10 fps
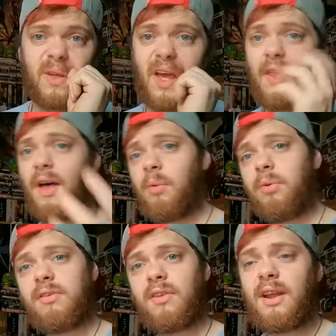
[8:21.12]
And that
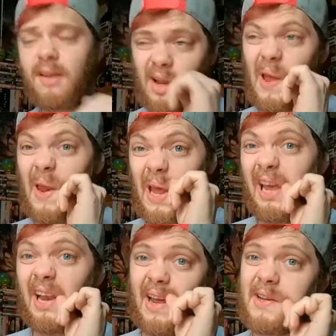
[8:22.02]
was the list.
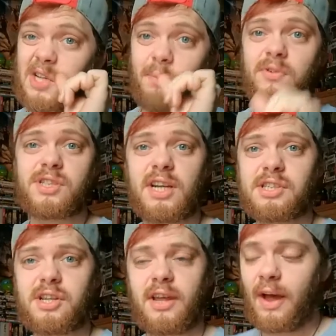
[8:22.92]
Itchy
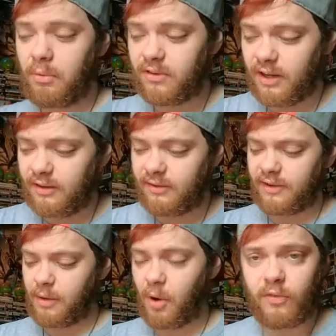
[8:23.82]
mustache there. That was the list.
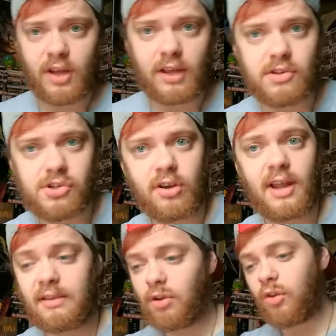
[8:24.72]
Hope you guys enjoyed.
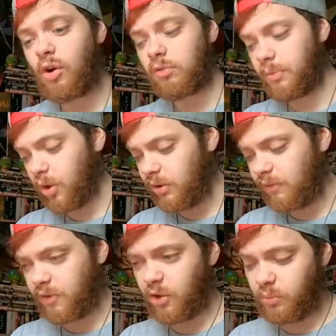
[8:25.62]
Let us know in the comments below
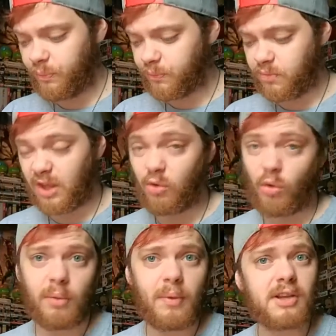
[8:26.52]
if you think
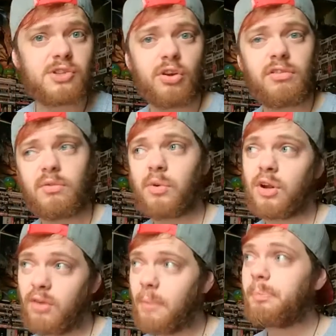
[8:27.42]
all of my choices were
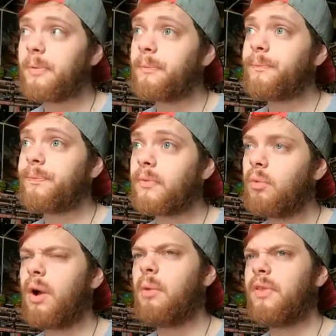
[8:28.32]
crap.
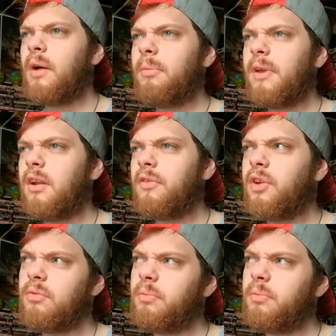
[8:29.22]
Wait, would that be enough?